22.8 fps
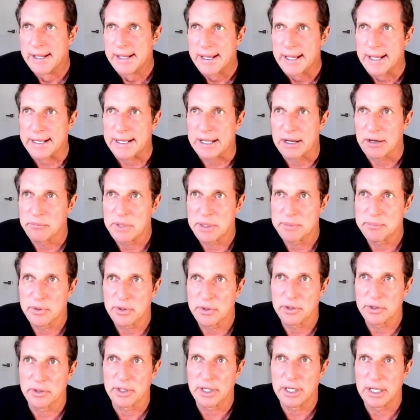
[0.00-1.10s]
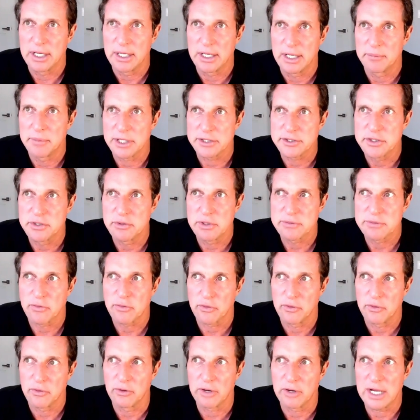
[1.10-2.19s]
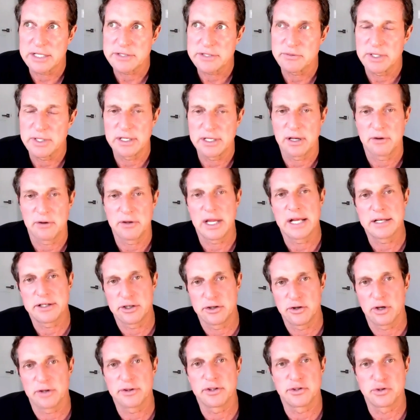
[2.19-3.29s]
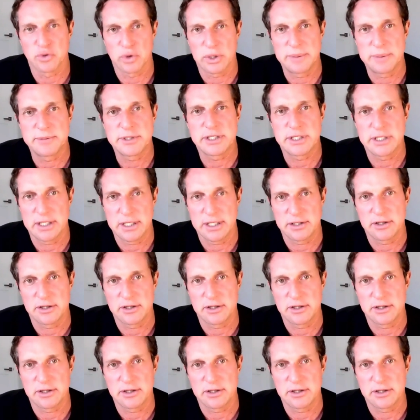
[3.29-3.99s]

And I remember uh, about two weeks before we graduated, you know, you had to do the dream sheet.